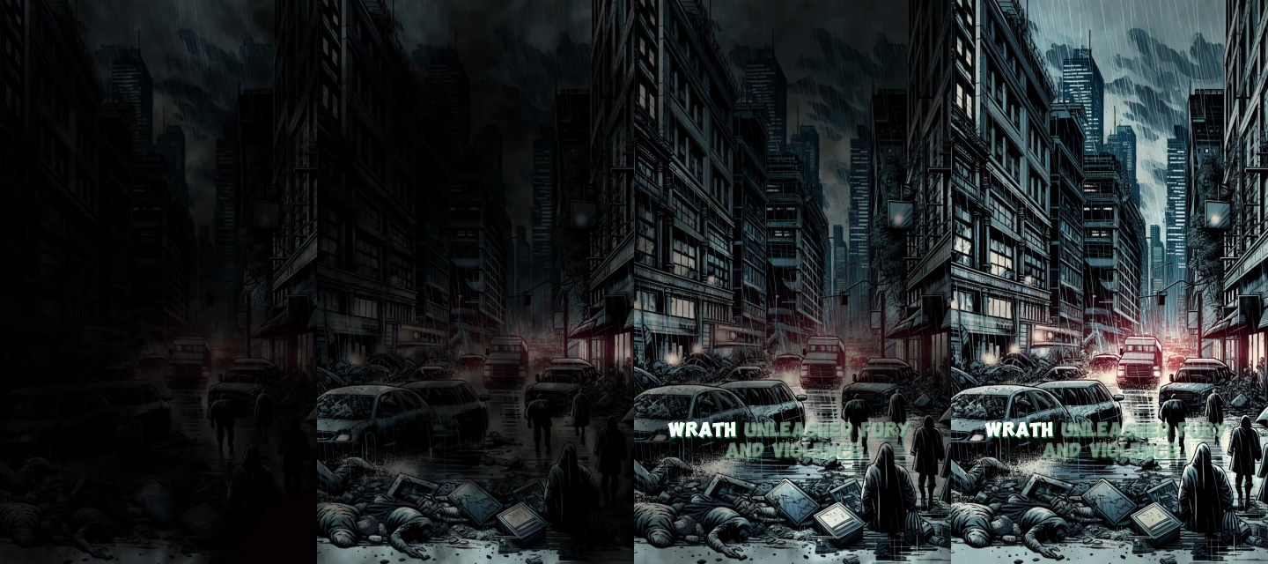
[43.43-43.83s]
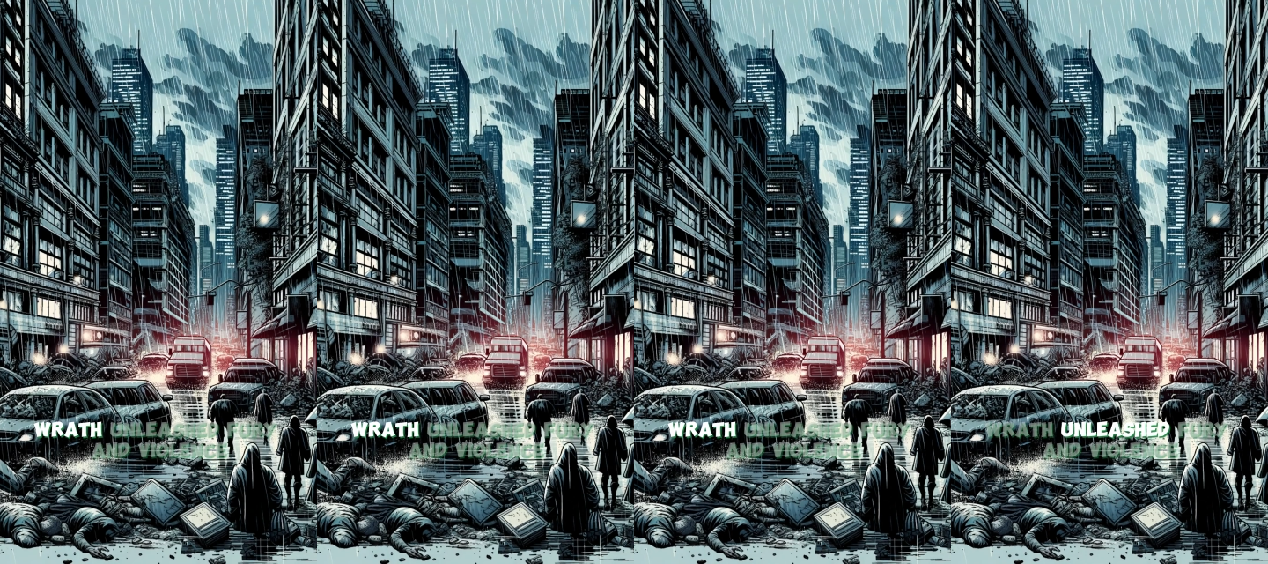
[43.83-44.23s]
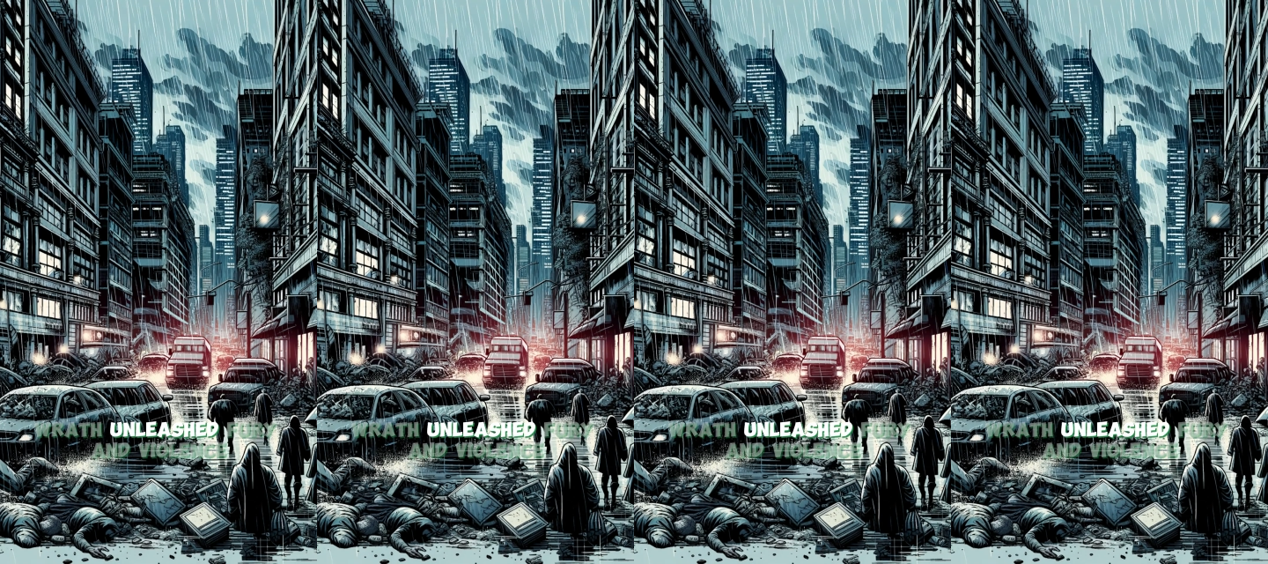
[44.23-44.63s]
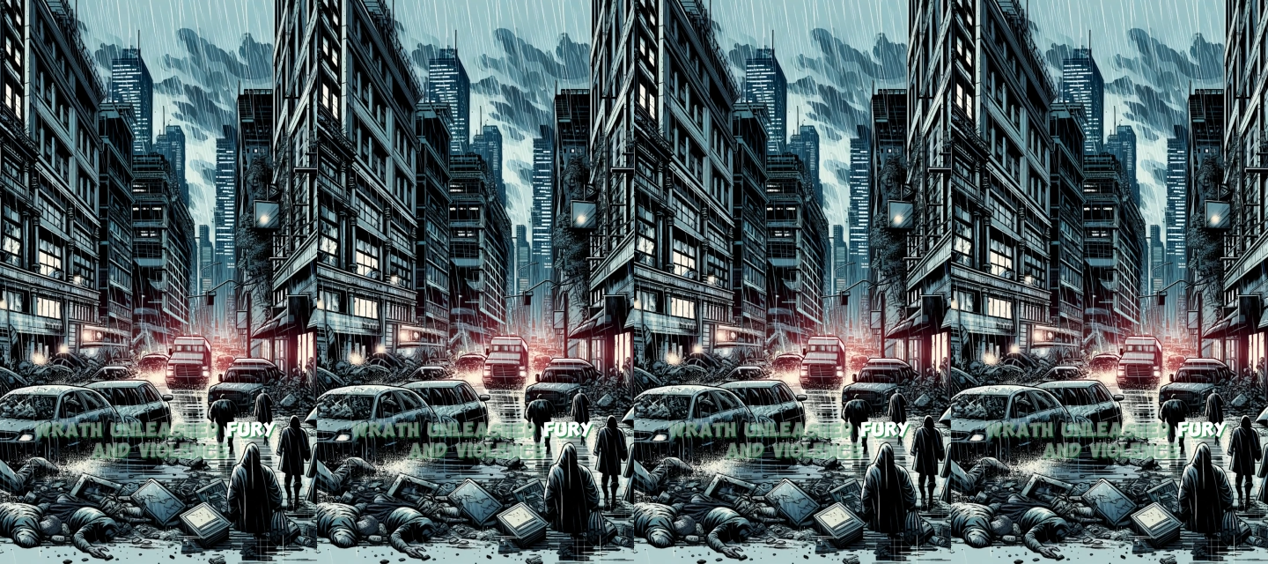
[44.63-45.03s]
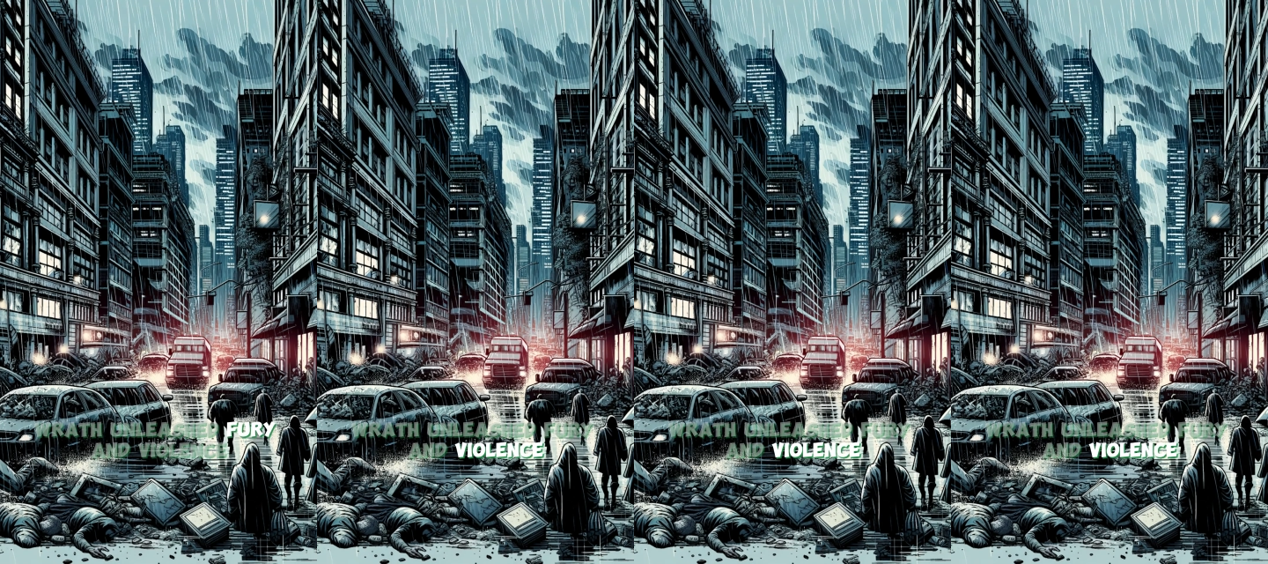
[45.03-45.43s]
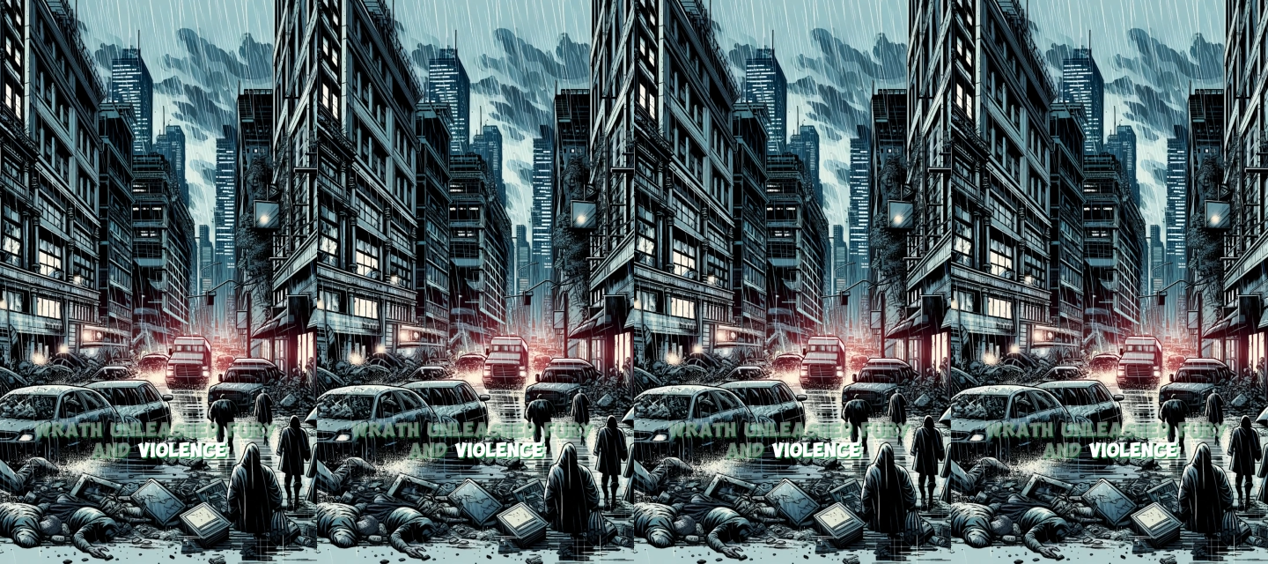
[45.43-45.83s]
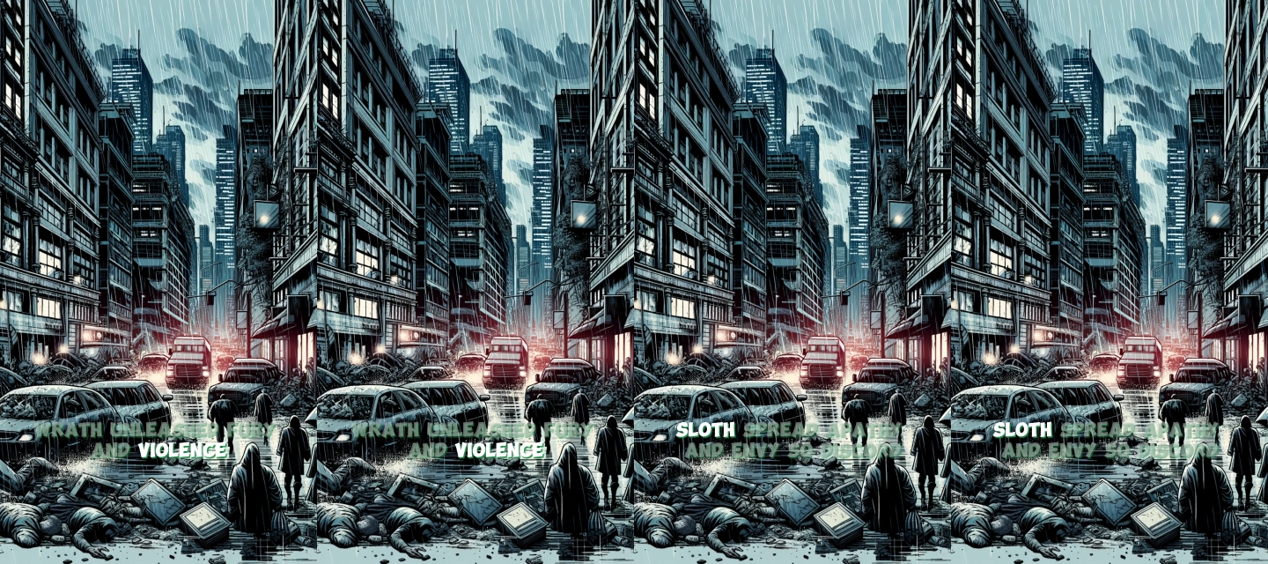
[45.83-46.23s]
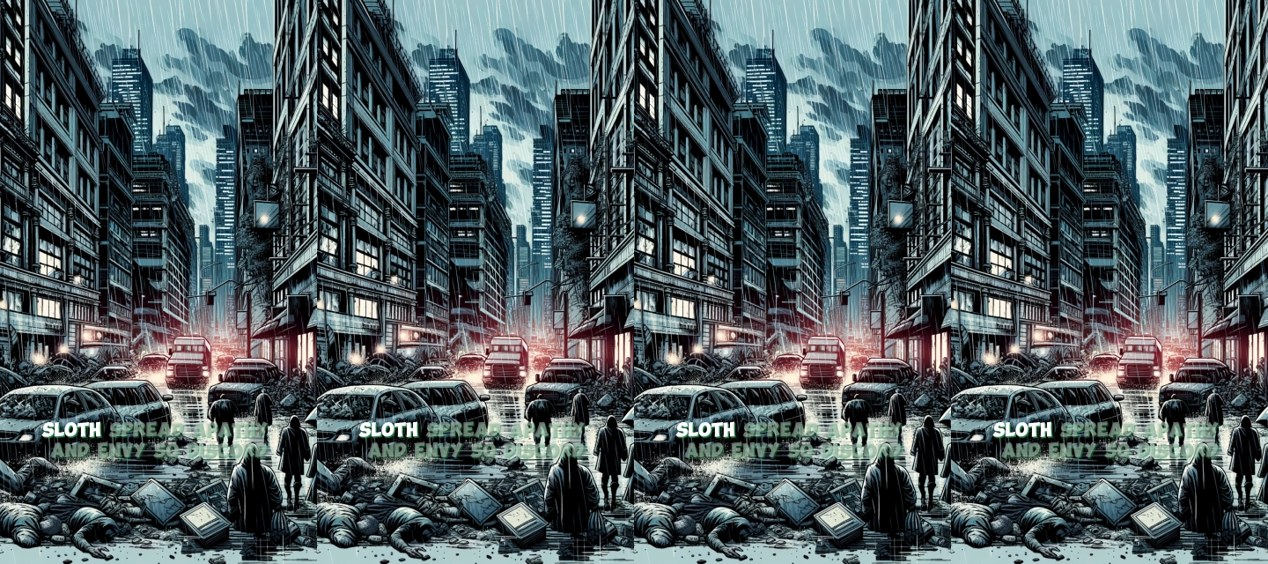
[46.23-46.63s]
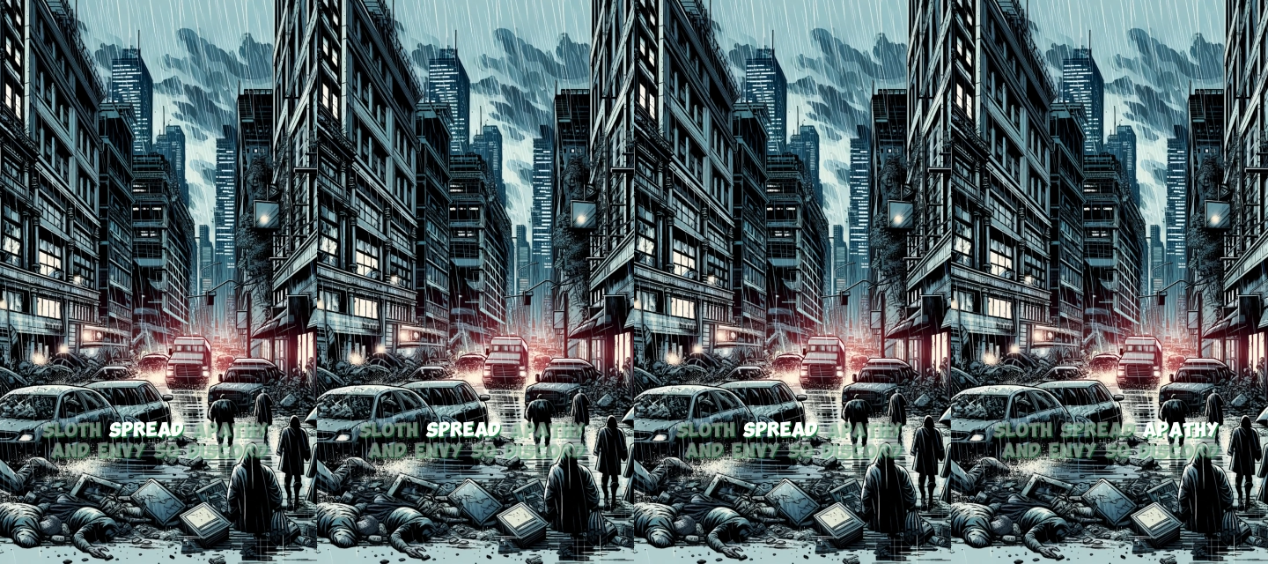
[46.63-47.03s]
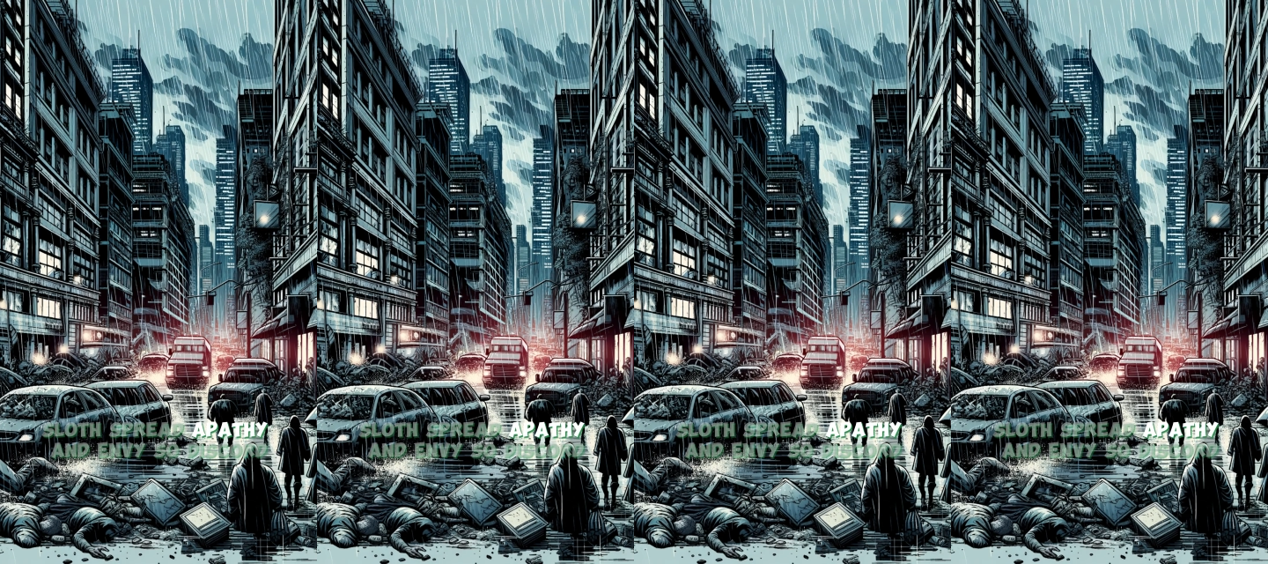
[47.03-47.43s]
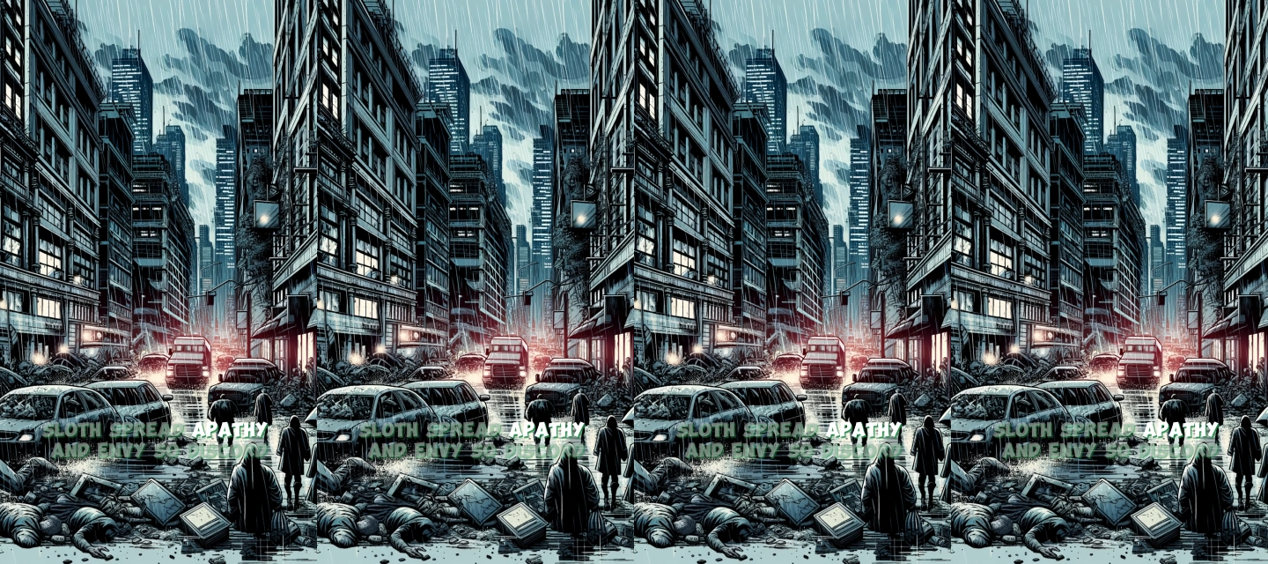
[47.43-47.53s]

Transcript: [unreadable: no face in view]